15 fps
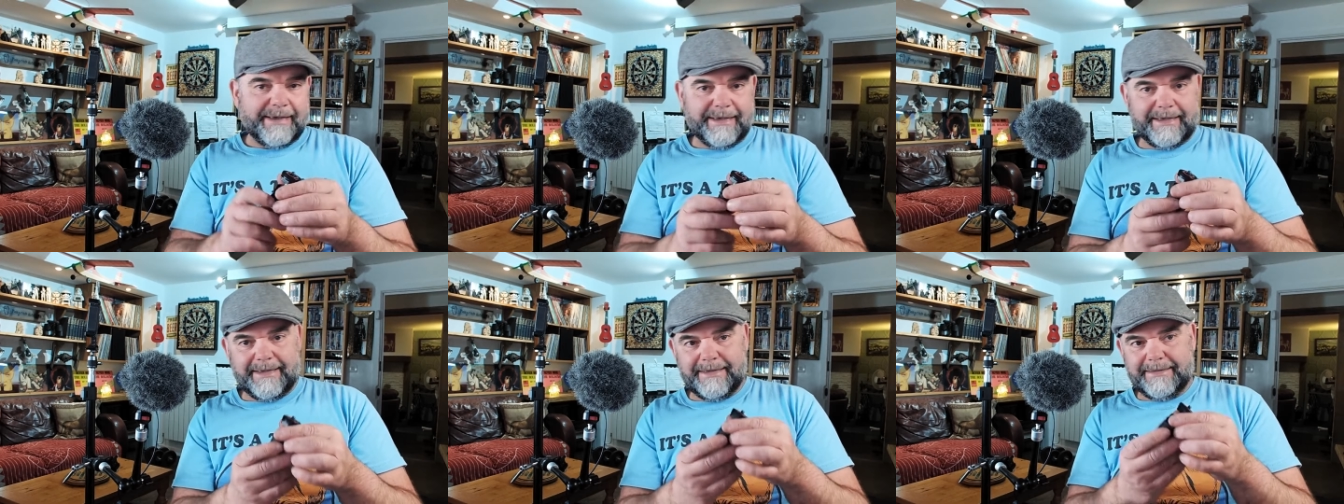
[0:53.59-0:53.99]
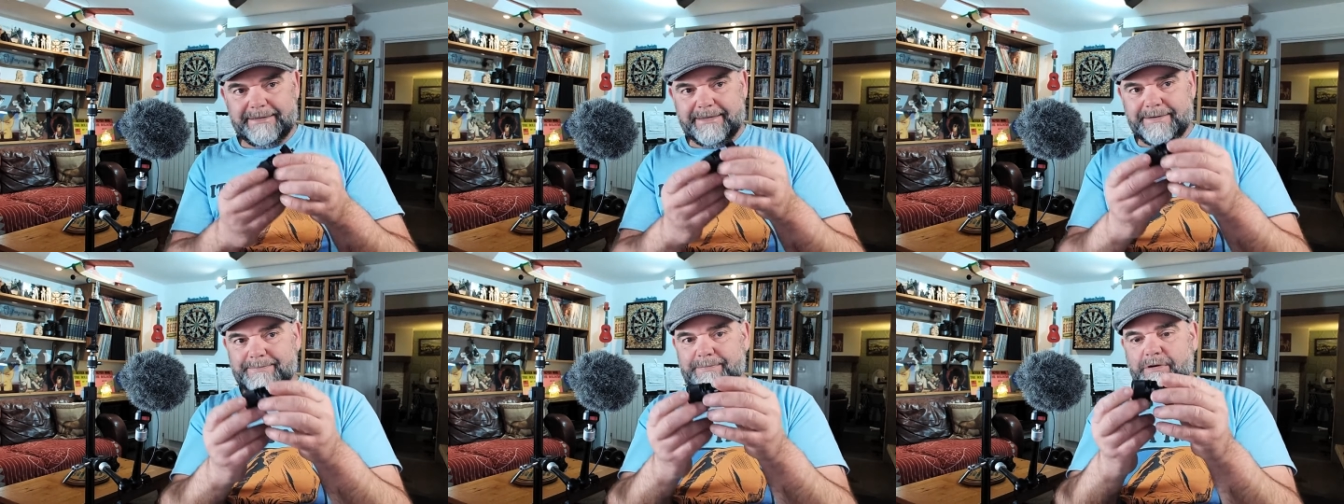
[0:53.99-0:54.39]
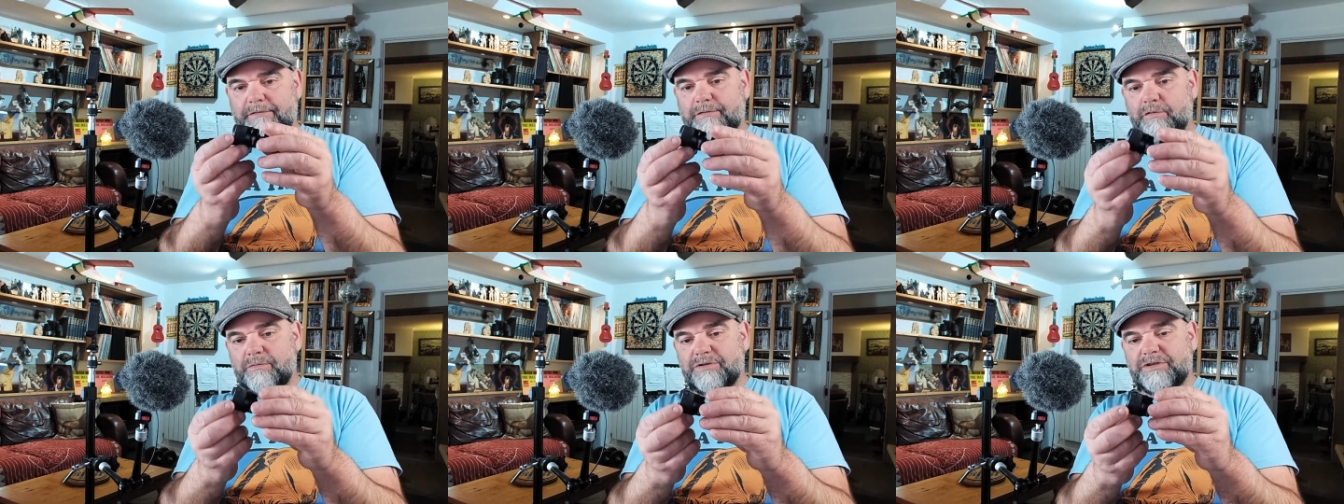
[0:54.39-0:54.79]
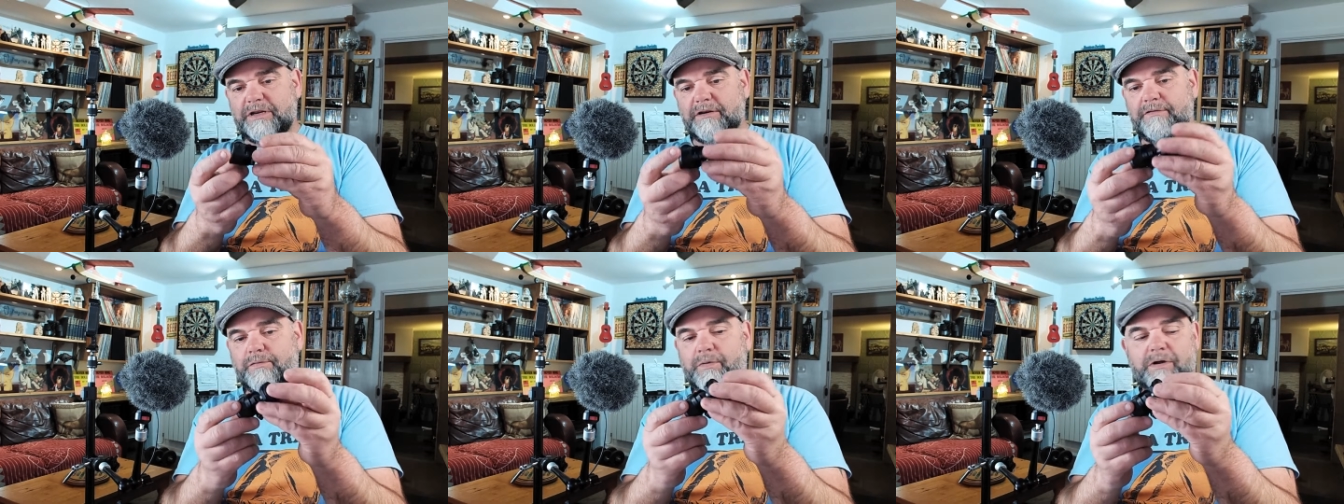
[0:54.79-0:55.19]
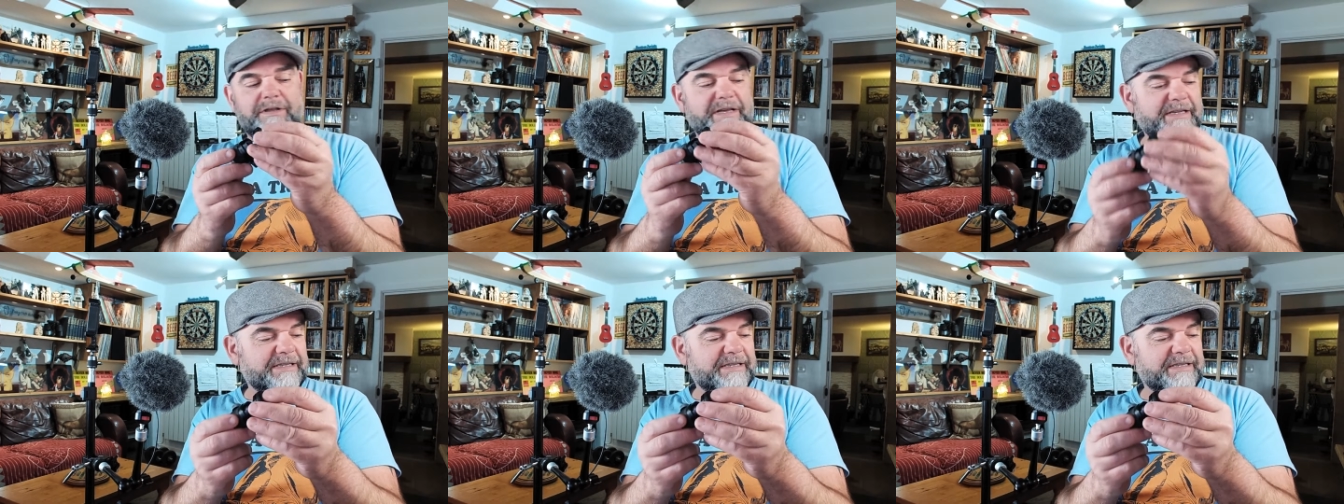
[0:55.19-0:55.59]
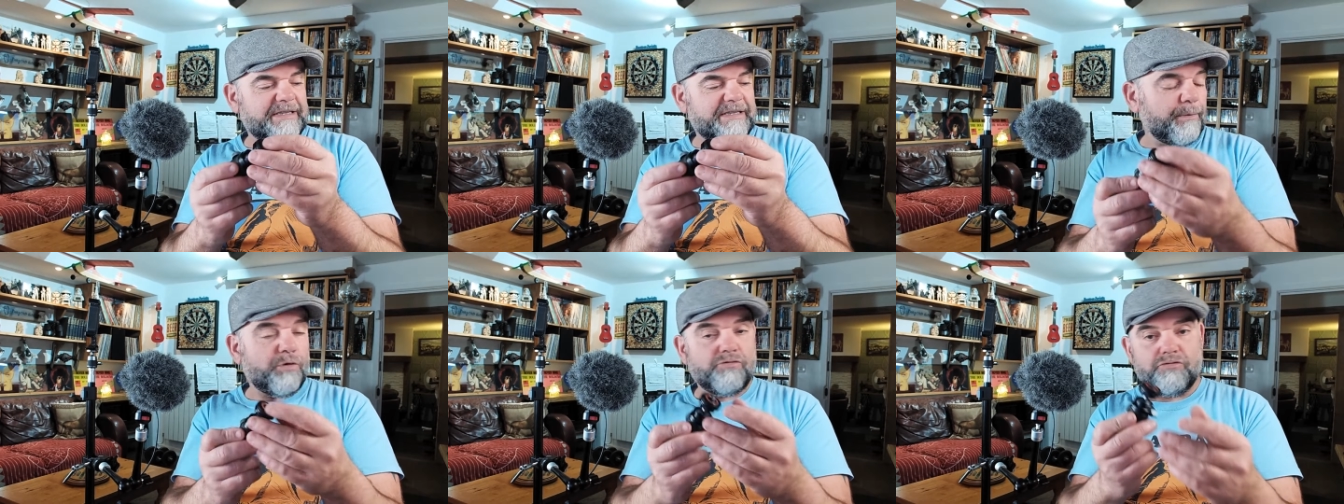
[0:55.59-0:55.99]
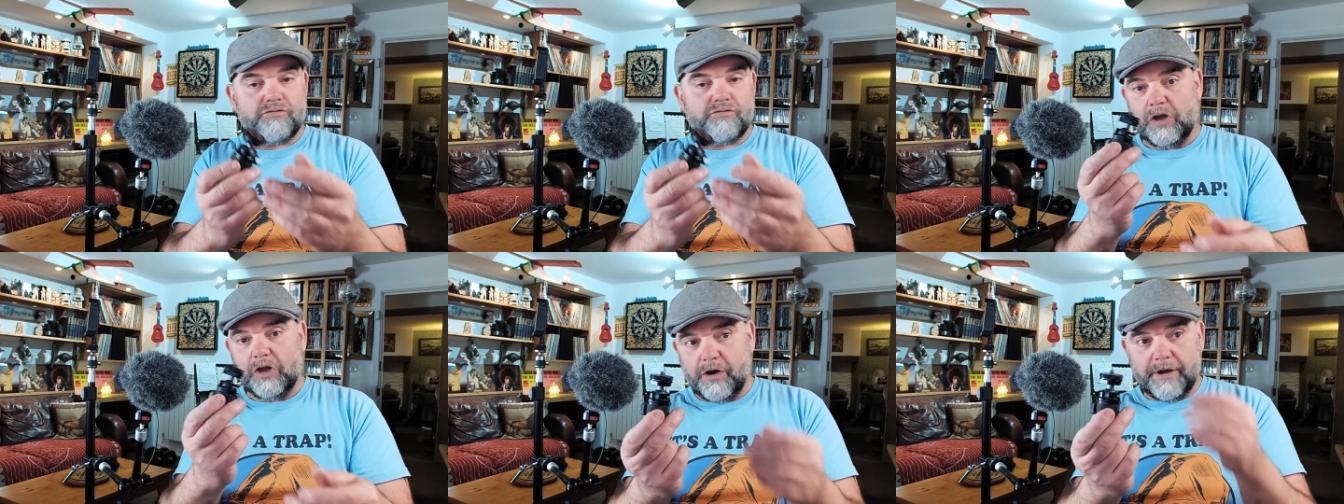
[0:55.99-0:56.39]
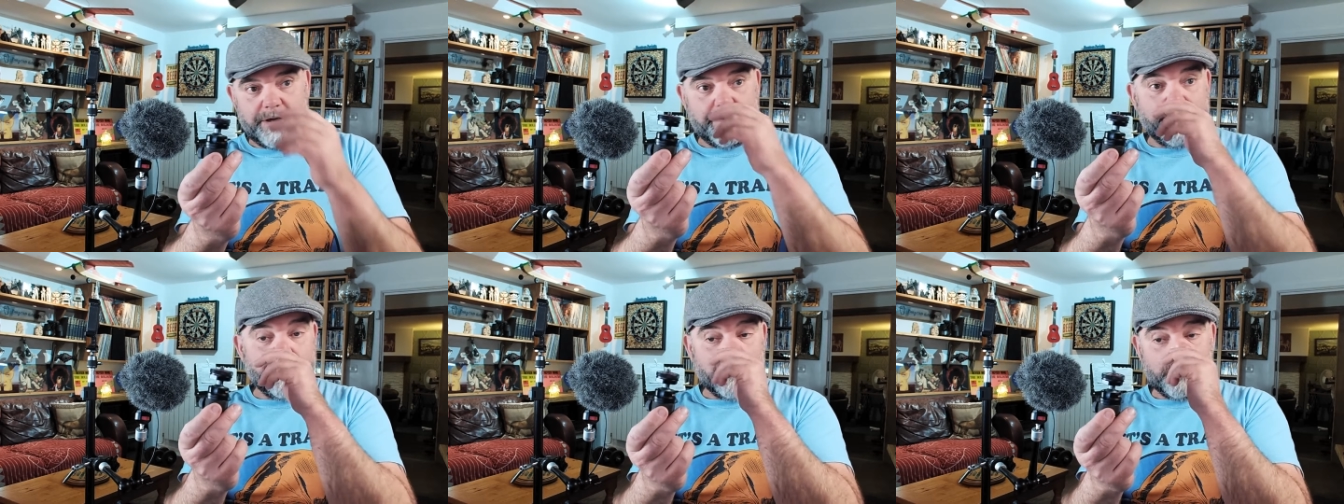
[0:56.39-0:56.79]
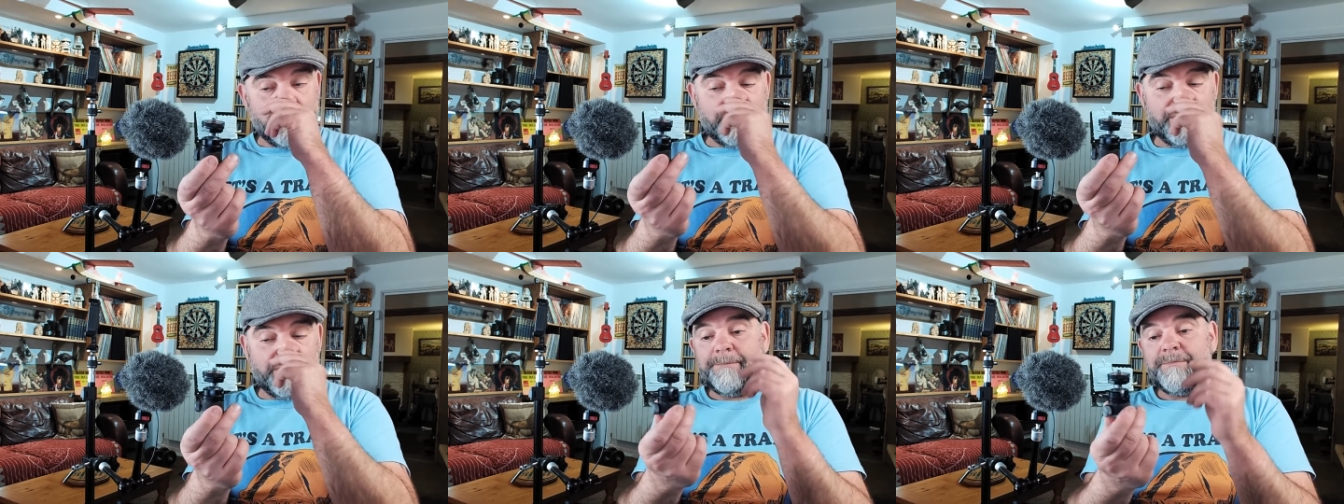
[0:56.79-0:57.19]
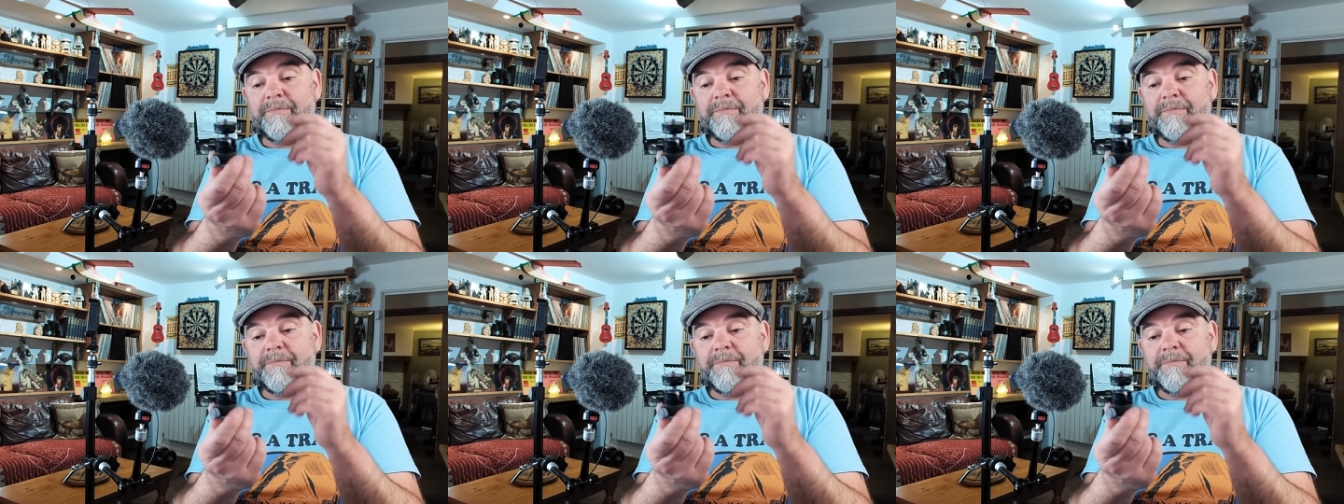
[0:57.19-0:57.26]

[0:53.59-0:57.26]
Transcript: And I thought to myself, well, I need something a bit more reliable.